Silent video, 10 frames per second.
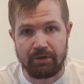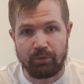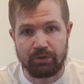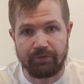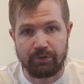
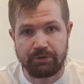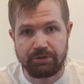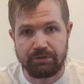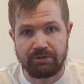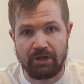one of
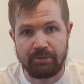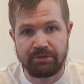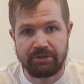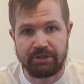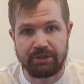those
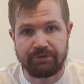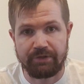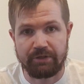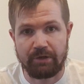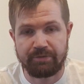times that is
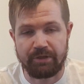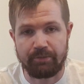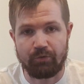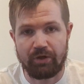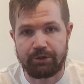filling up
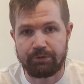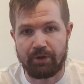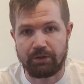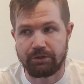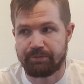some 100
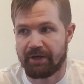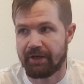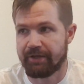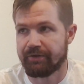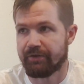bottles by
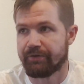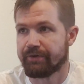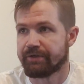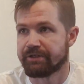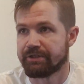hand
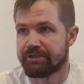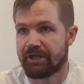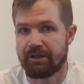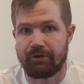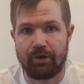and is
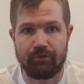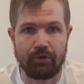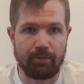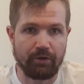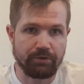selling them
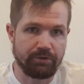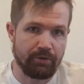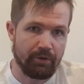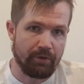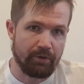for about
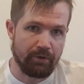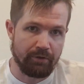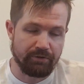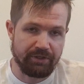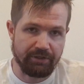
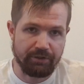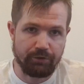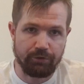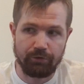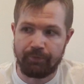10
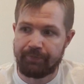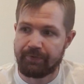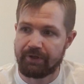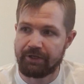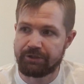euro
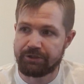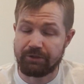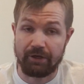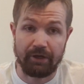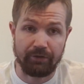each,
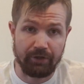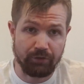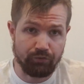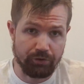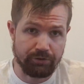and
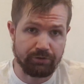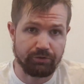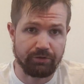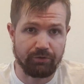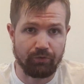that's
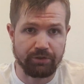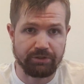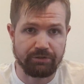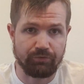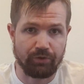
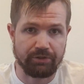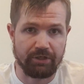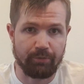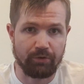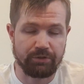what I
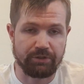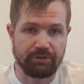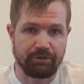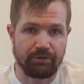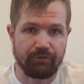bought it
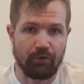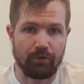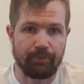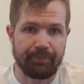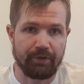
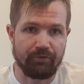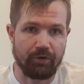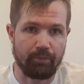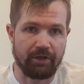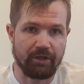for from